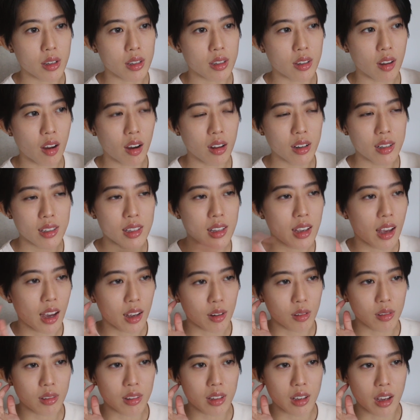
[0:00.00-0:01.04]
honestly I
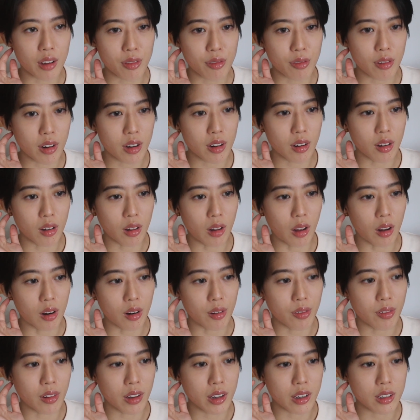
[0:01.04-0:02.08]
don't think I've read a lot of
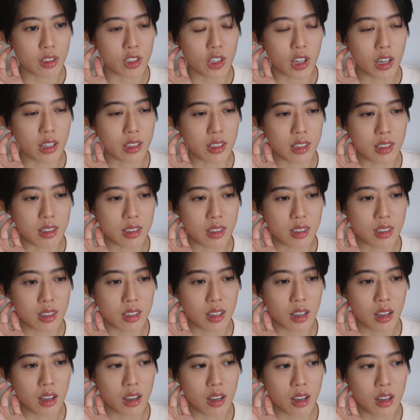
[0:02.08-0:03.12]
like Chinese
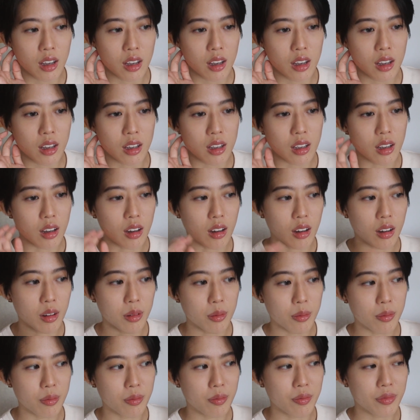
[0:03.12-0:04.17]

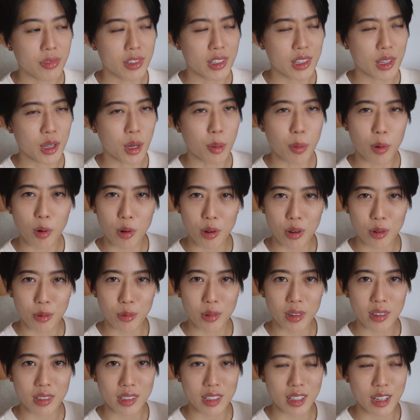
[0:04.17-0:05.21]
Singaporean
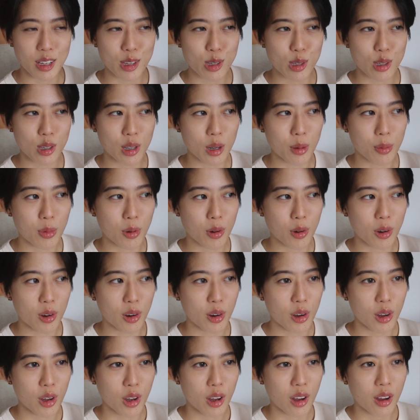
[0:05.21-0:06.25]
works in Singapore,
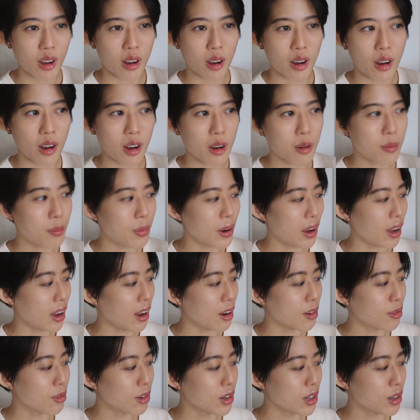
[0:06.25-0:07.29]
but I
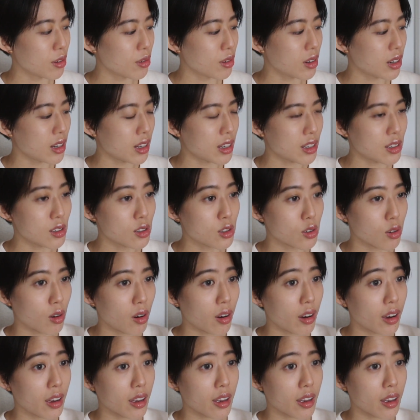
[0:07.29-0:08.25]
really, really enjoy